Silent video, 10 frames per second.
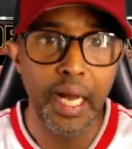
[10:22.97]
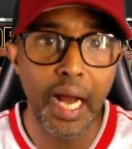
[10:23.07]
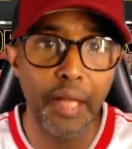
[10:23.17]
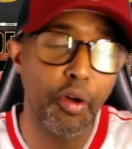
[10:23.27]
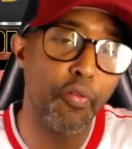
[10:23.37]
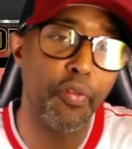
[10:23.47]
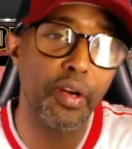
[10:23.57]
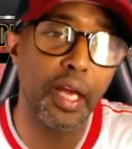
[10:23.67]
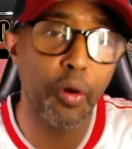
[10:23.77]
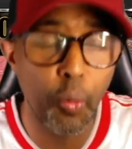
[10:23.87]
I don't
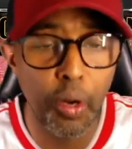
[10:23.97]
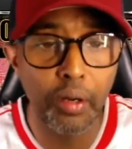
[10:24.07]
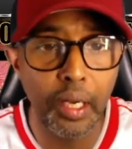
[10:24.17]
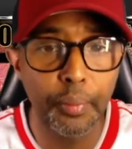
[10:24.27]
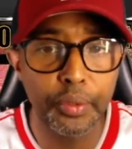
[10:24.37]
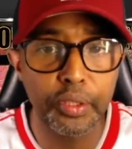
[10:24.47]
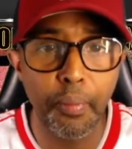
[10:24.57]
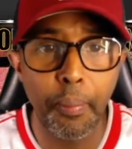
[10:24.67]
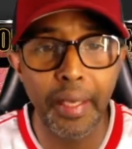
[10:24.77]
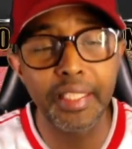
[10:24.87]
rely on World Cups,
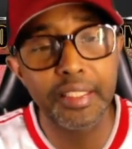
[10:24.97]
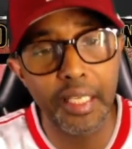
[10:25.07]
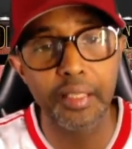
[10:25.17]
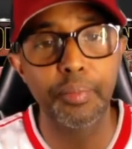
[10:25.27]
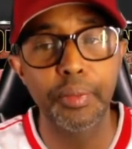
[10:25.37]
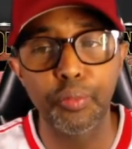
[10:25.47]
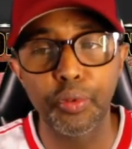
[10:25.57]
but he's young, people.